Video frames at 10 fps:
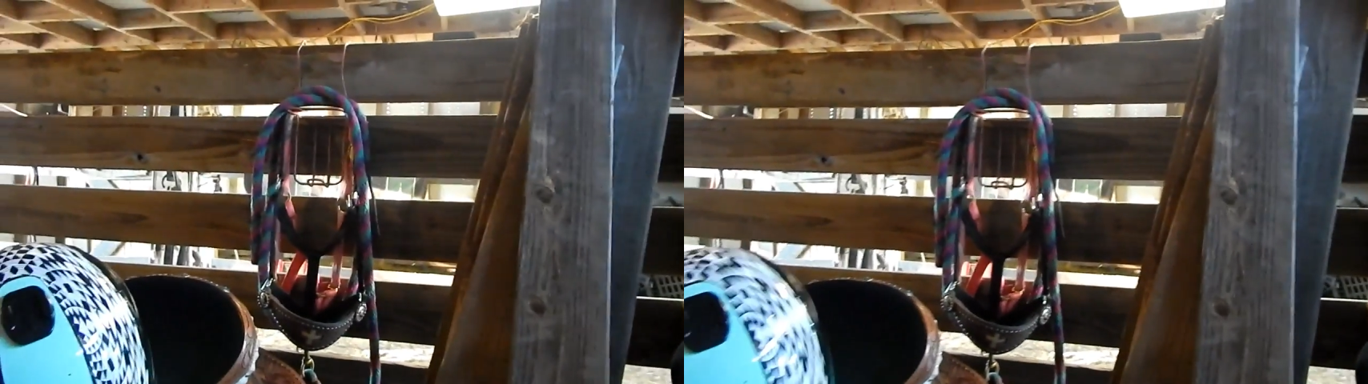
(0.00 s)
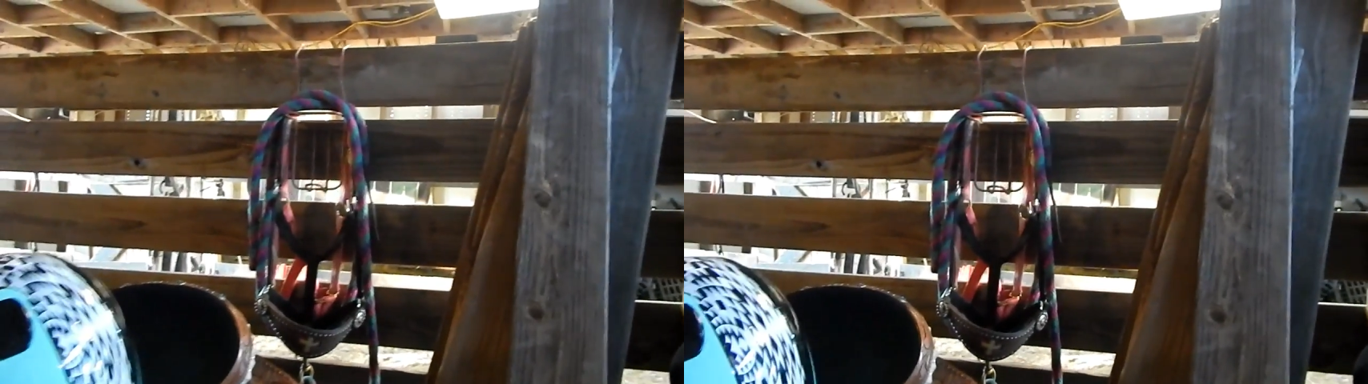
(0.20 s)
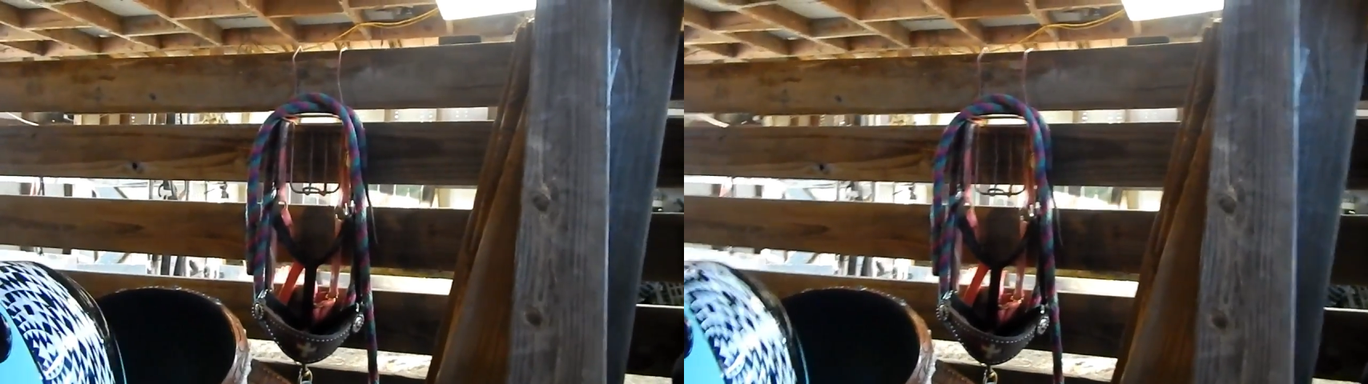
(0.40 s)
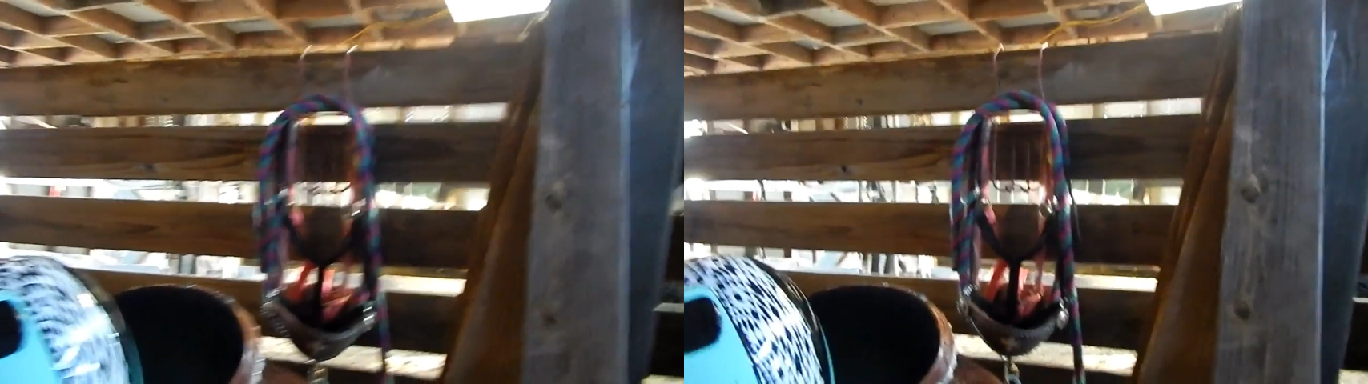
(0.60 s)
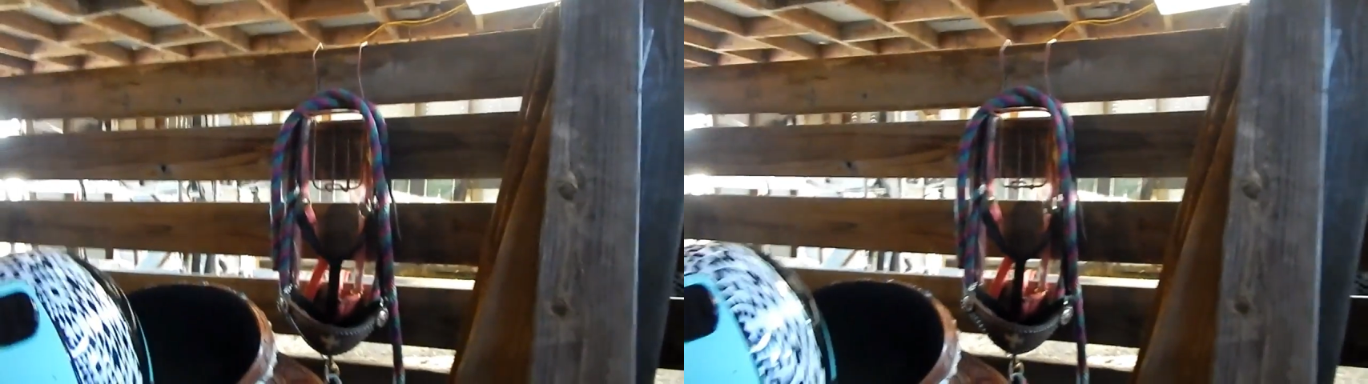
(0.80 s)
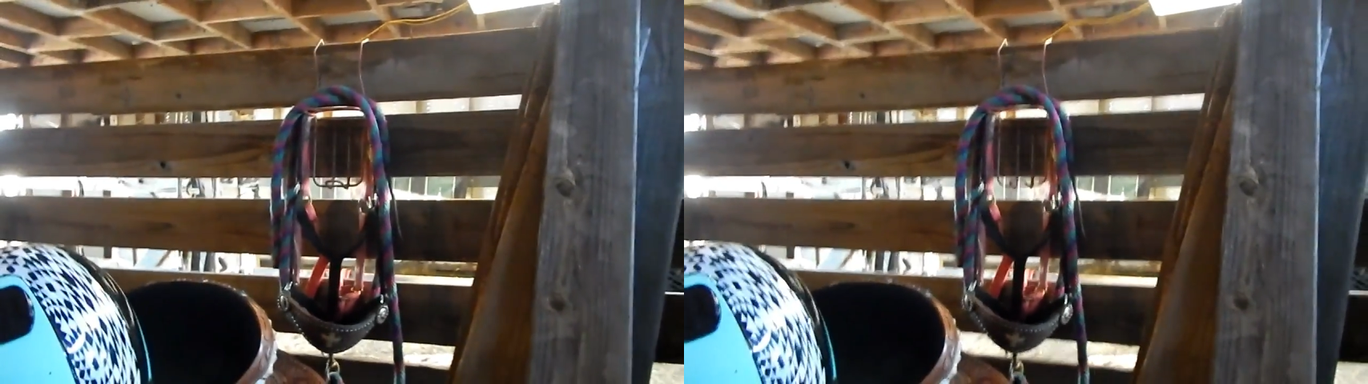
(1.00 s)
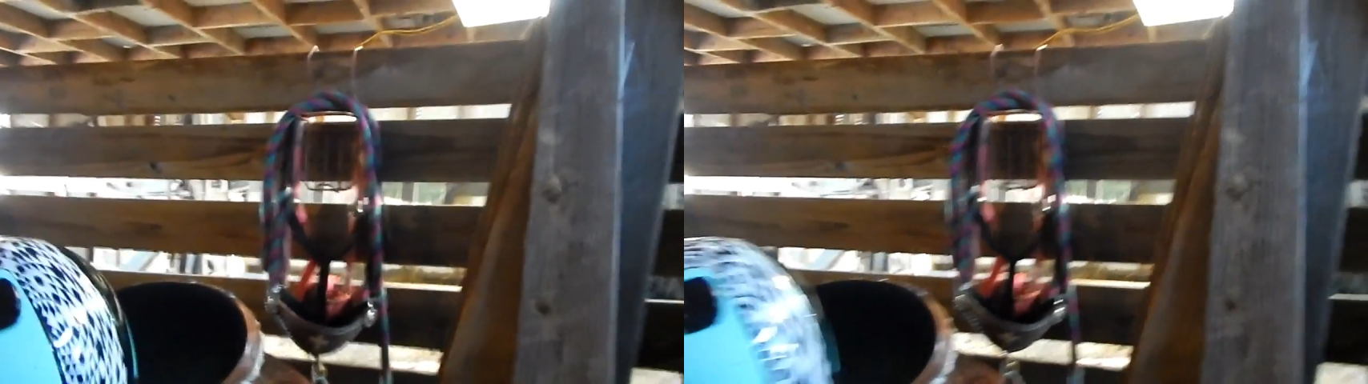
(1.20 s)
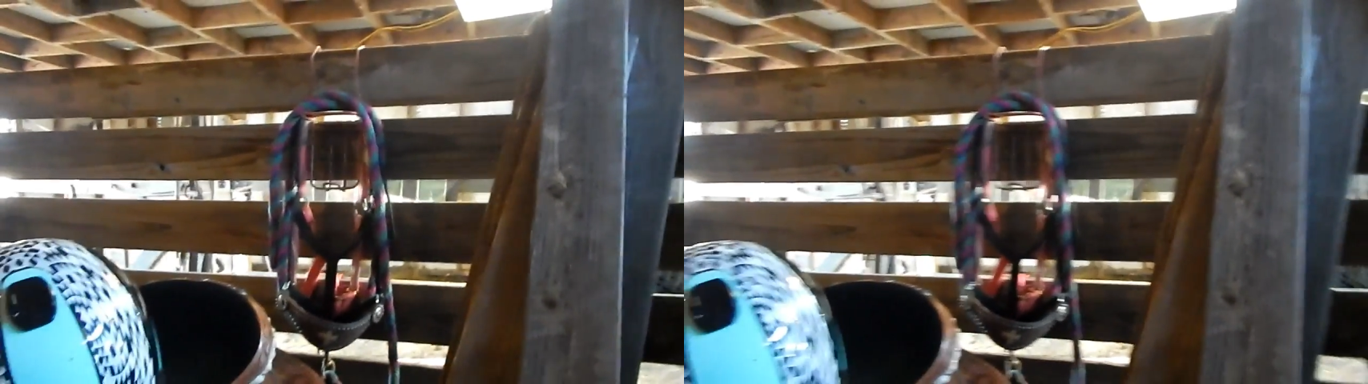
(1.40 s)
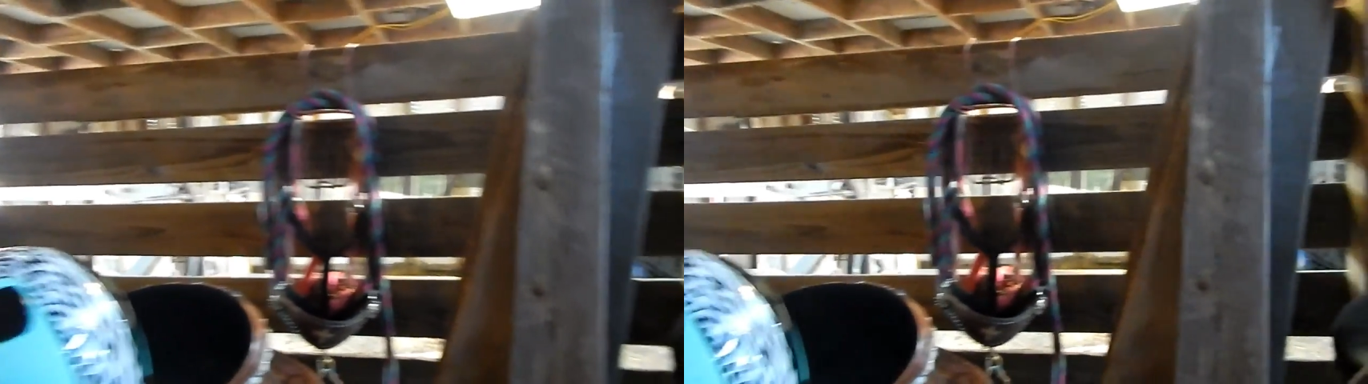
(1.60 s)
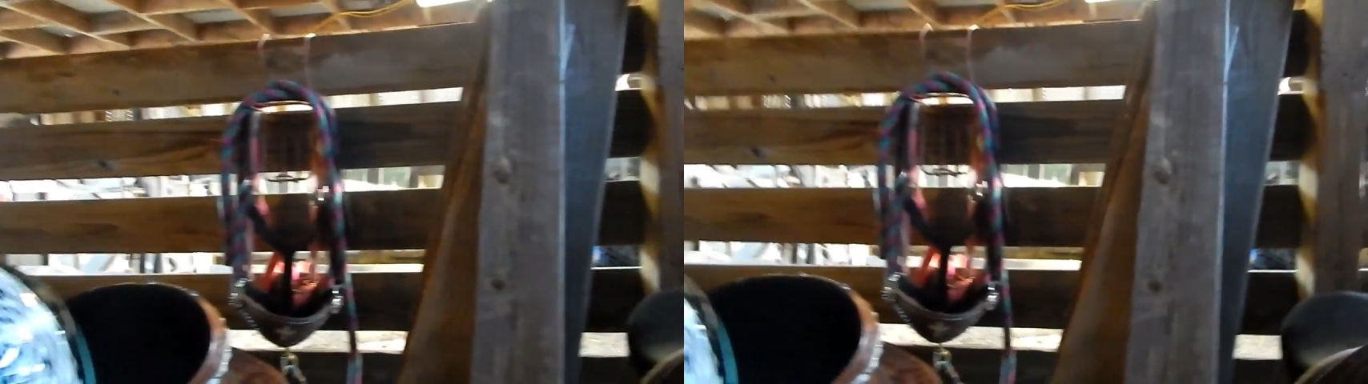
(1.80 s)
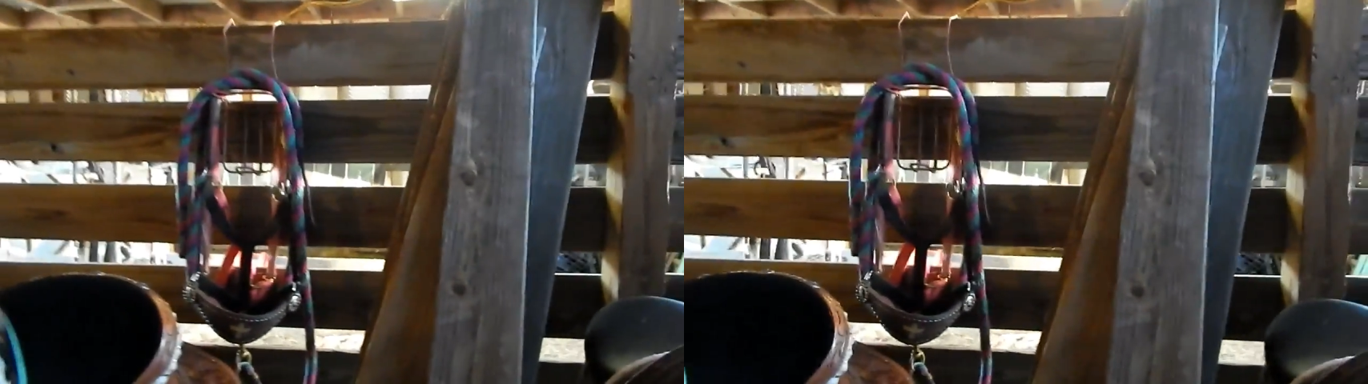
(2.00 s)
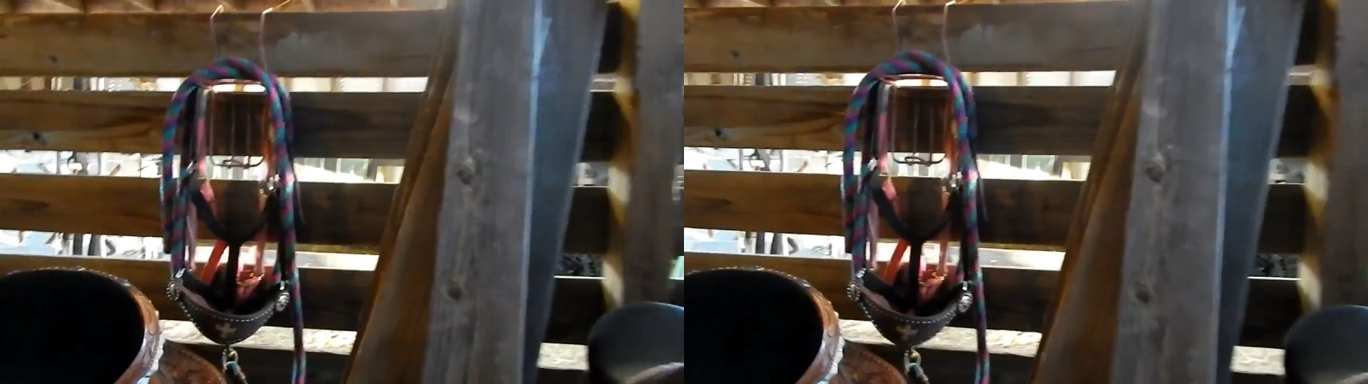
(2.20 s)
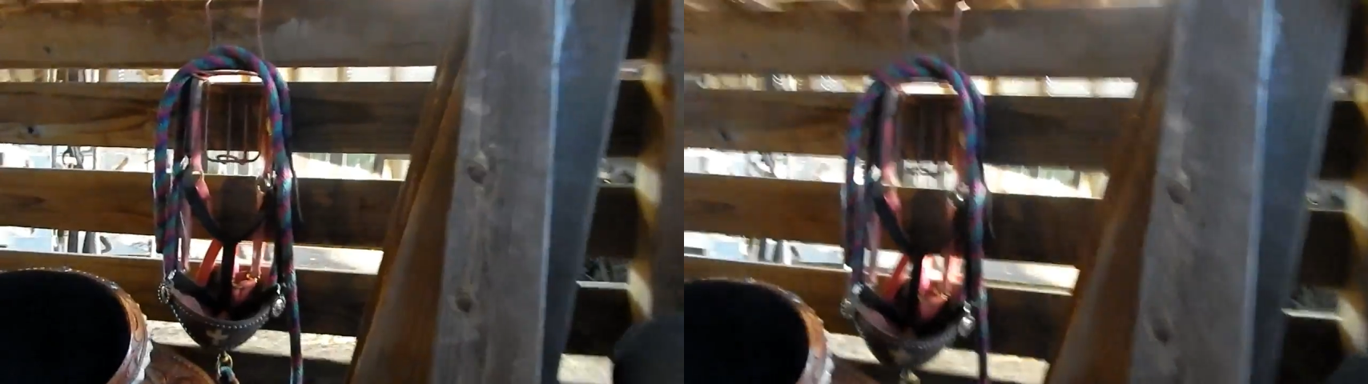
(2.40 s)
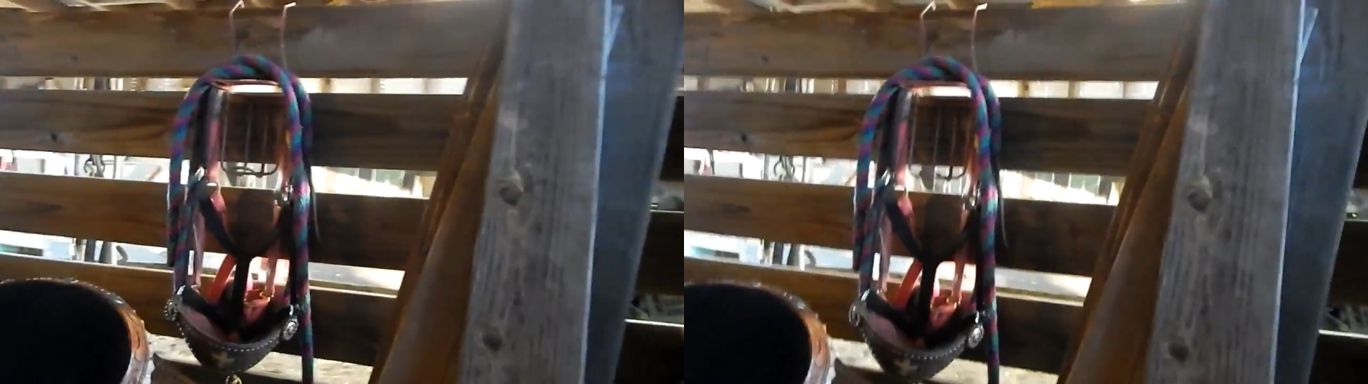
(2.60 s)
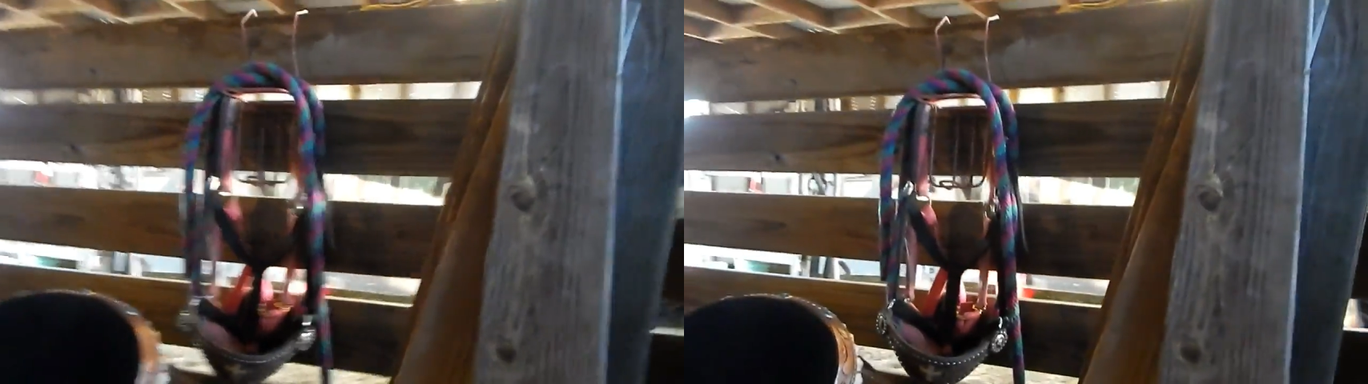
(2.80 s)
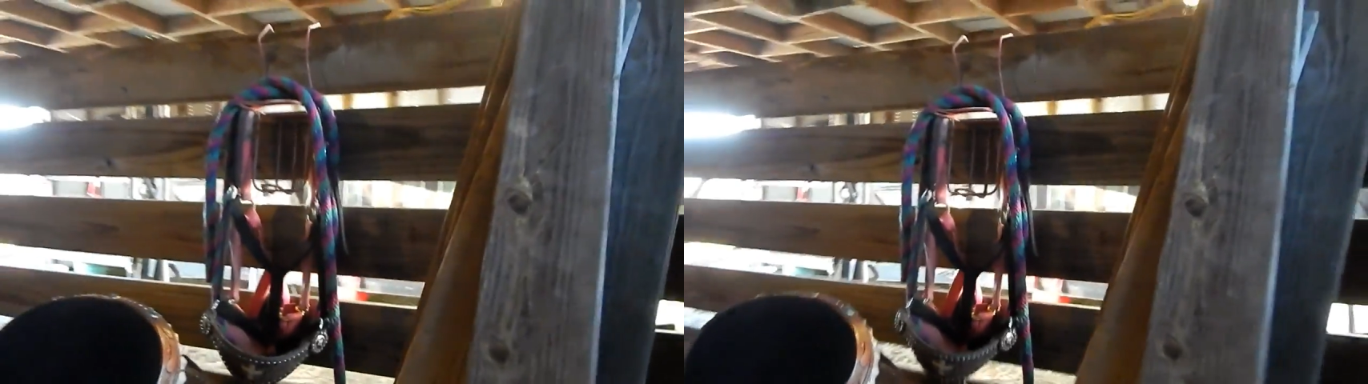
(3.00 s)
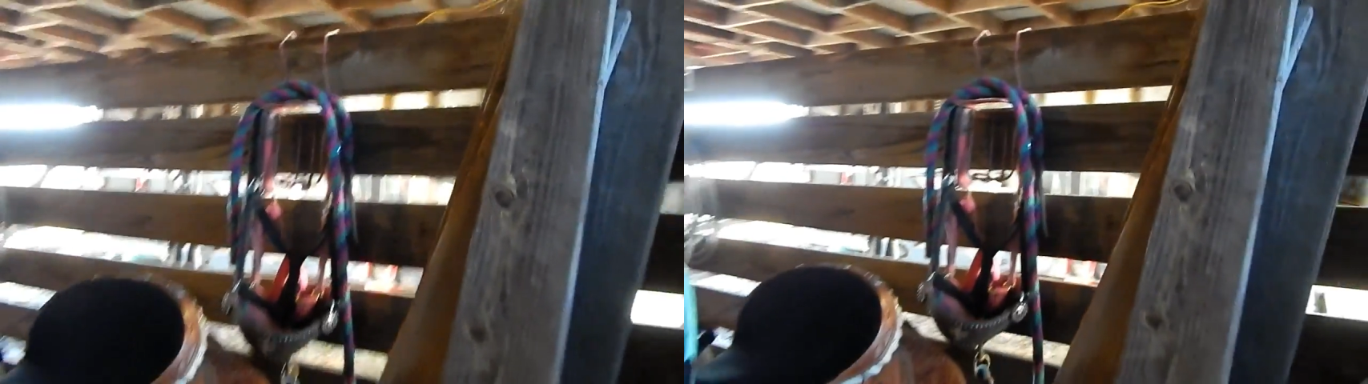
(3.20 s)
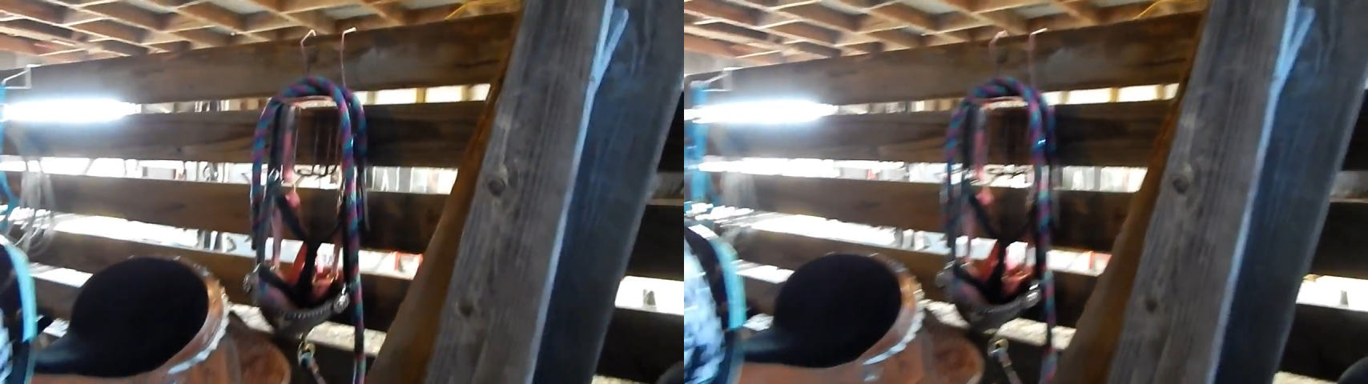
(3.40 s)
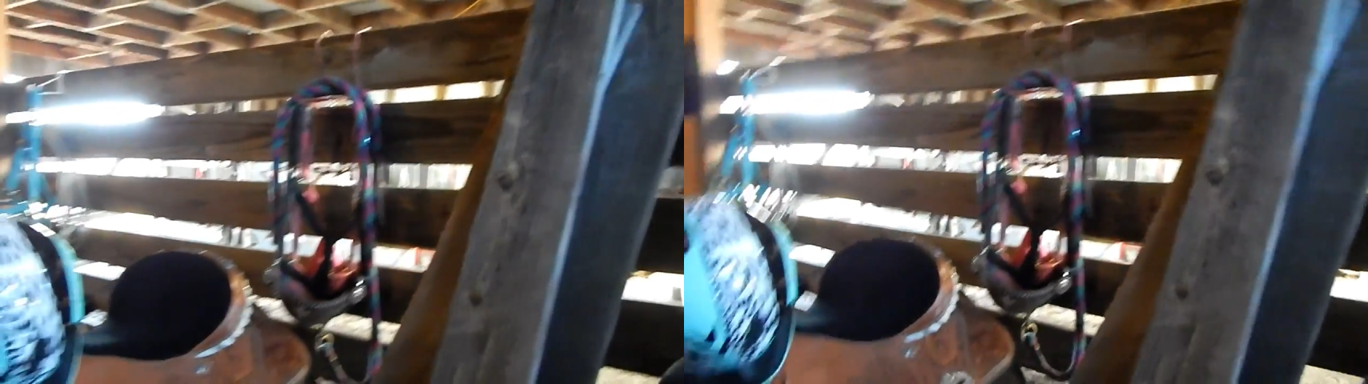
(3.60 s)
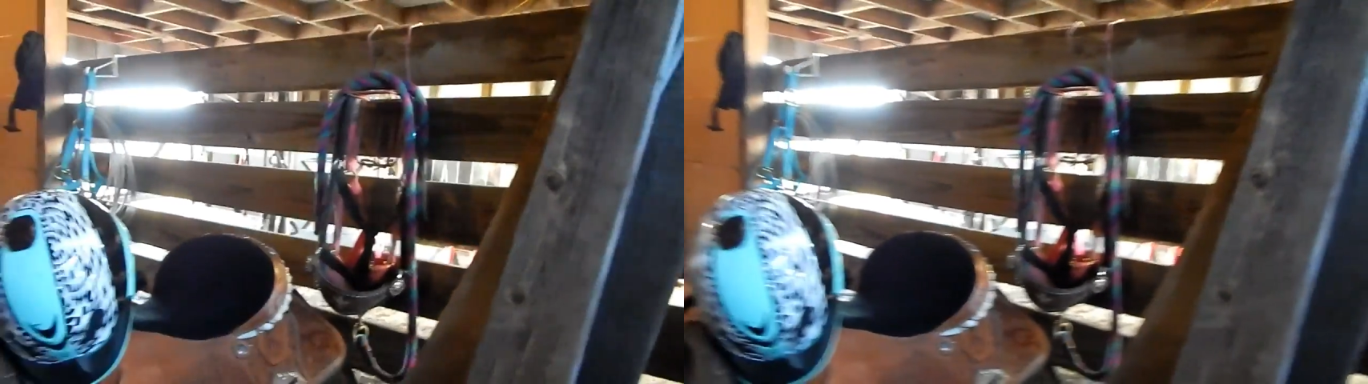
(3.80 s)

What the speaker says: (no speaker visible)